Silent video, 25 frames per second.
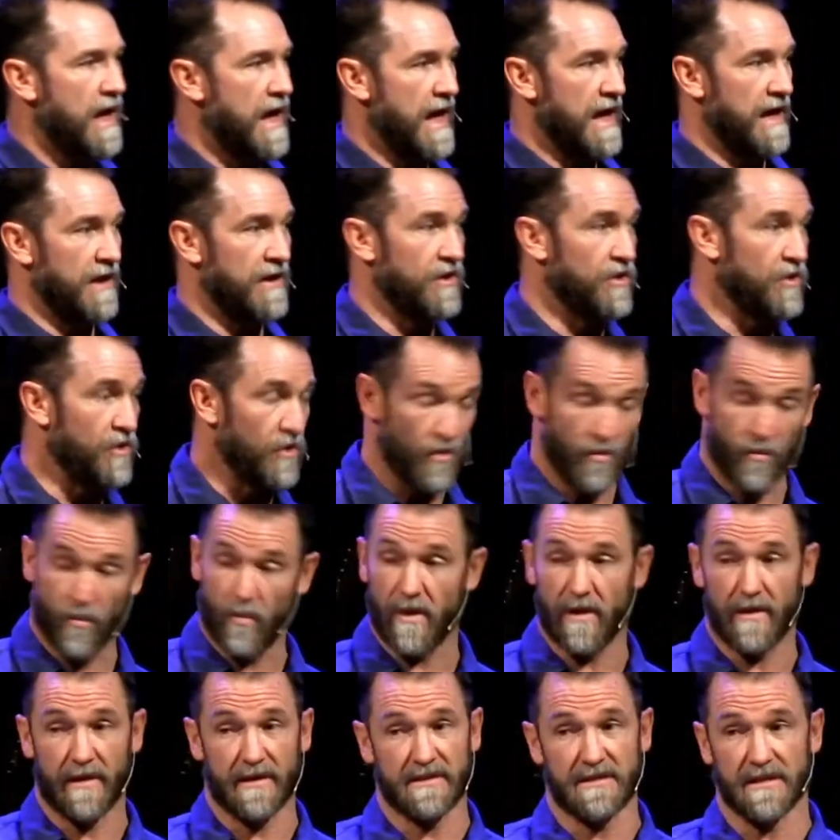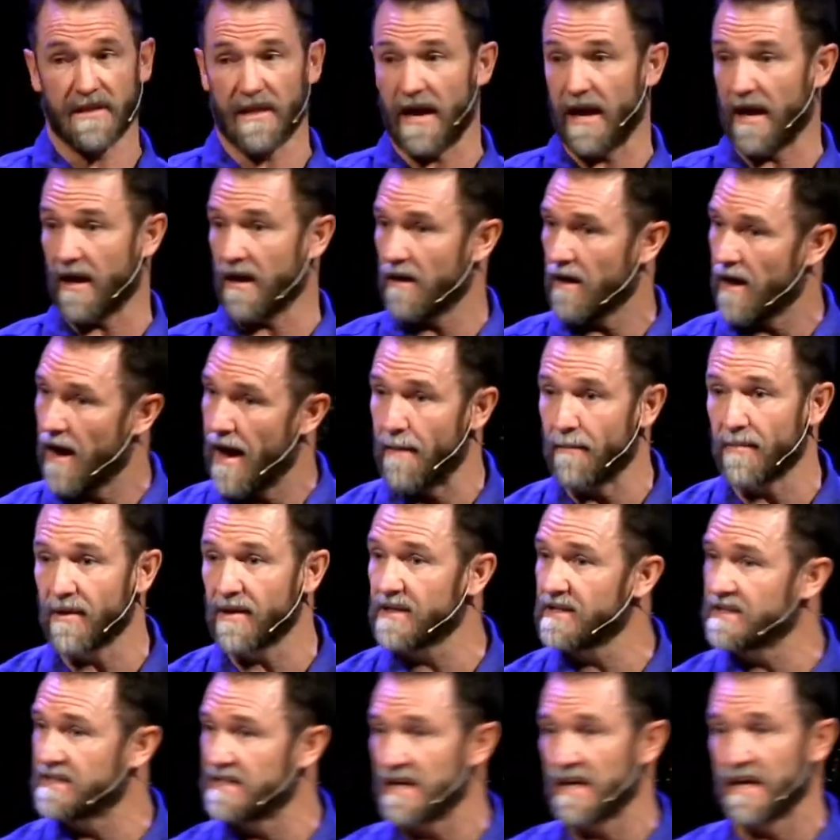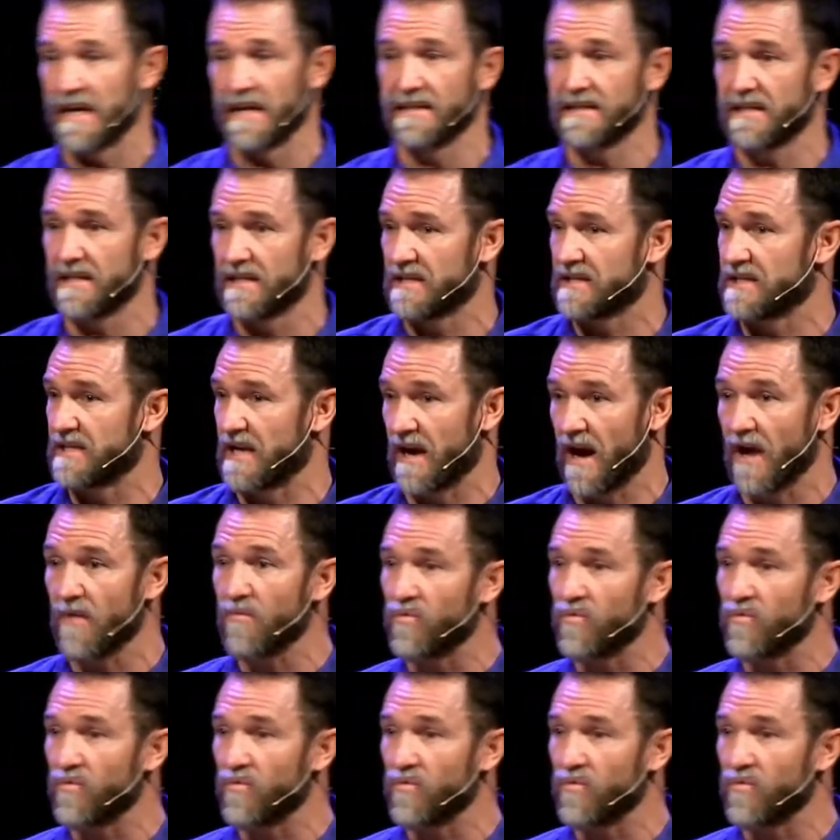and you're willing to like, I'm going to dig into this thing.